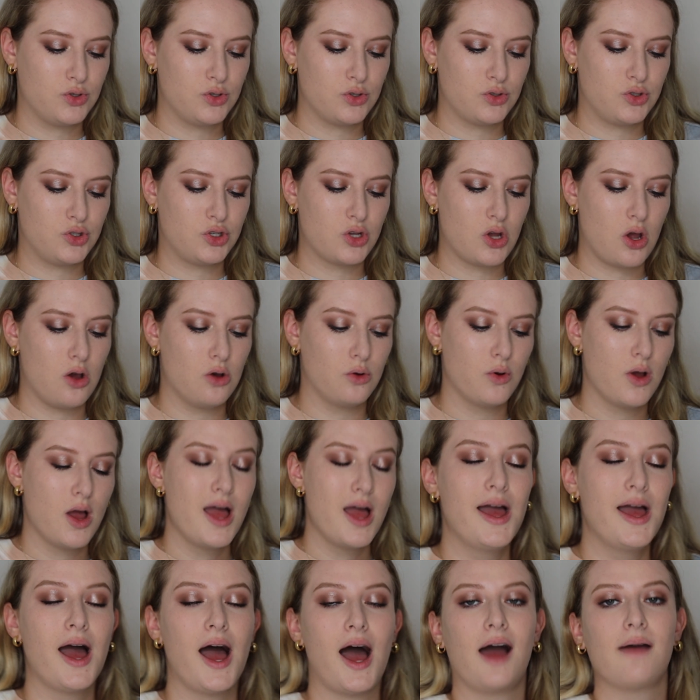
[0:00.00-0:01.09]
So
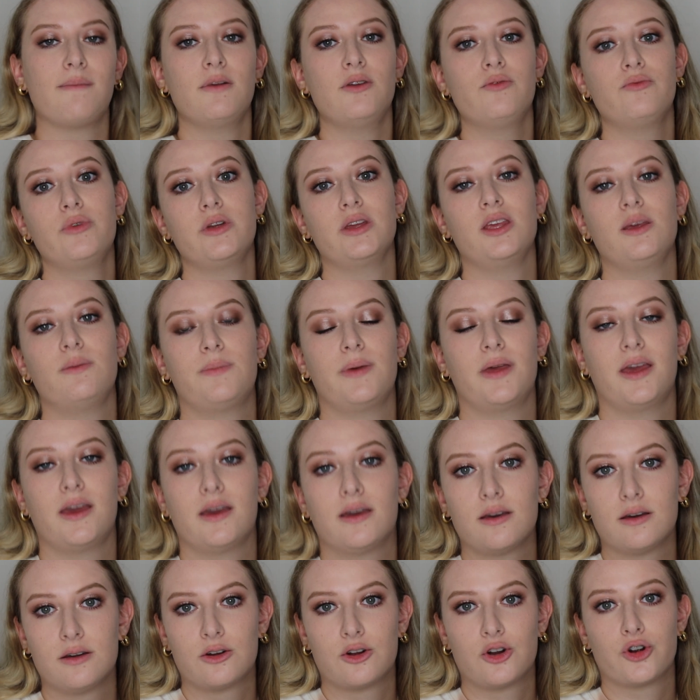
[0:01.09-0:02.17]
I'm a really
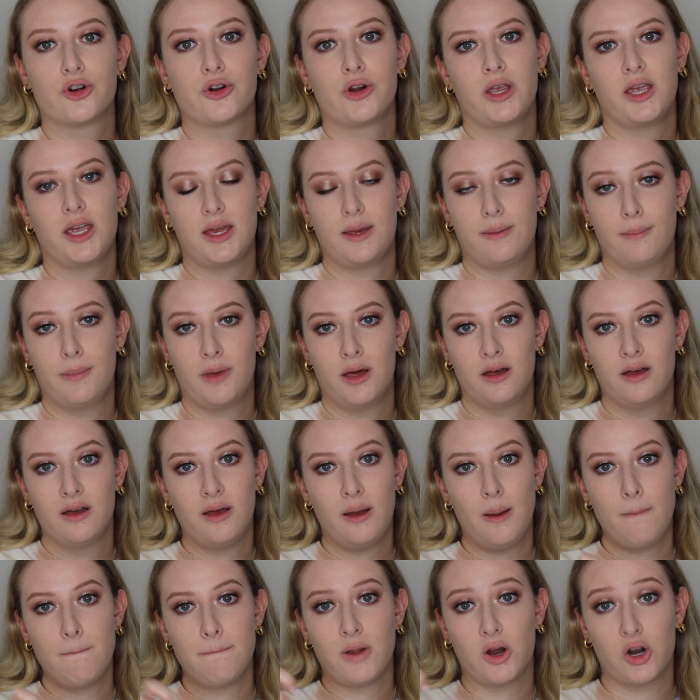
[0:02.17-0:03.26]
big cream
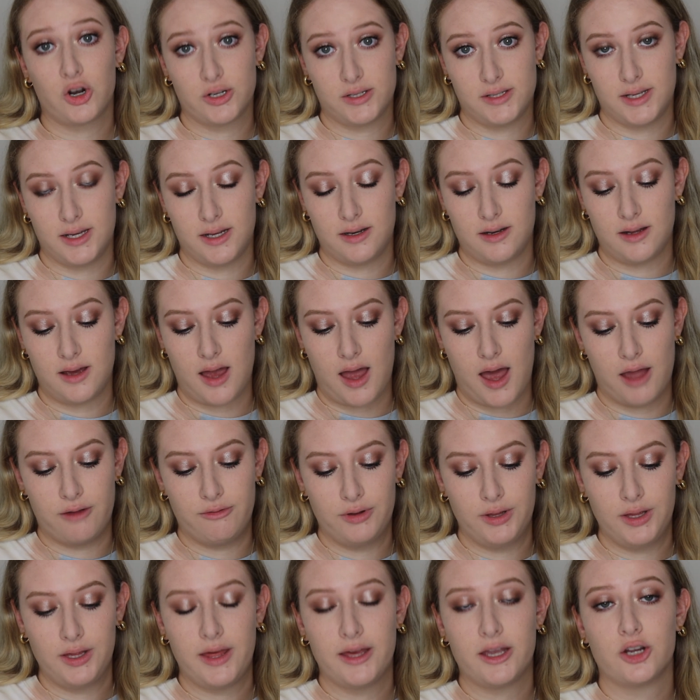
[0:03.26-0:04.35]
person. I
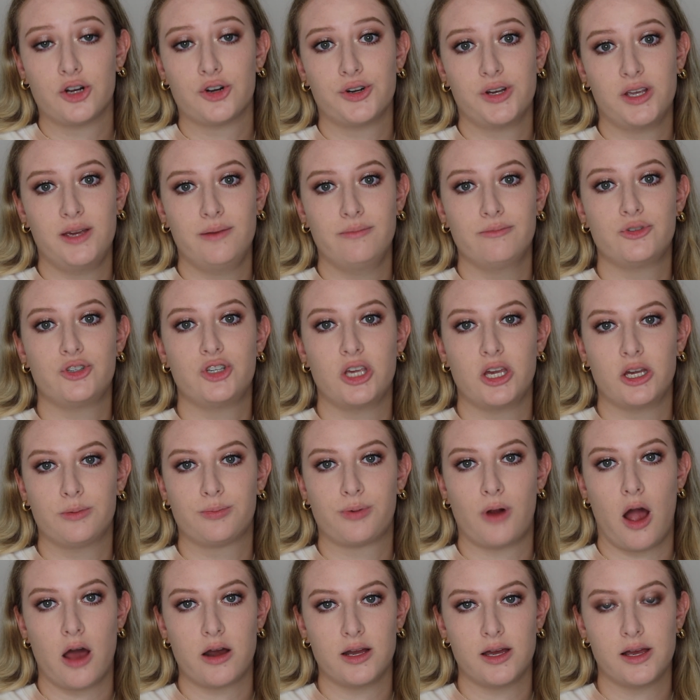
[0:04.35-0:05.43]
really like cream cheek
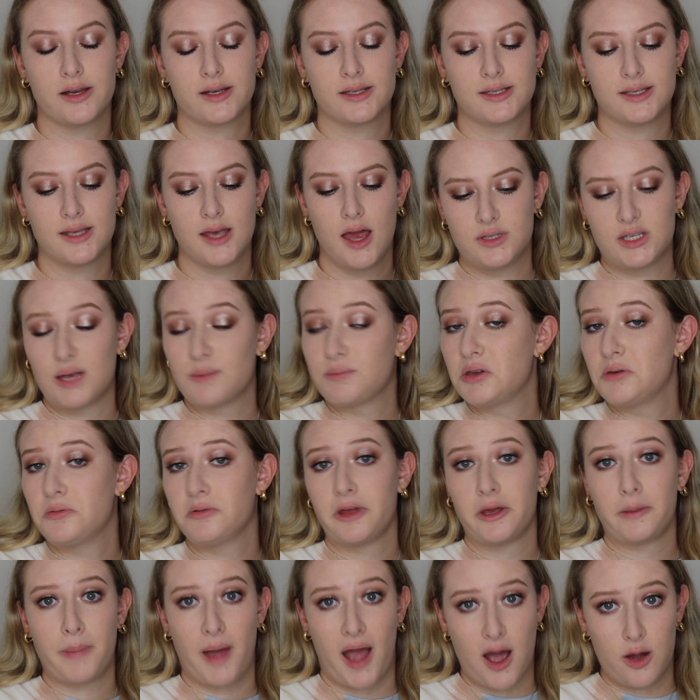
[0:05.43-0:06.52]
products. Some people
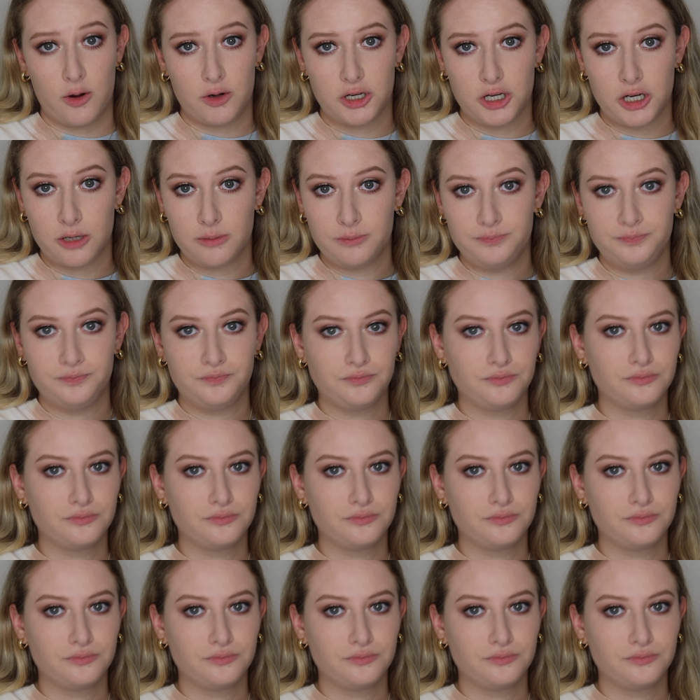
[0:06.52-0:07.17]
like powder.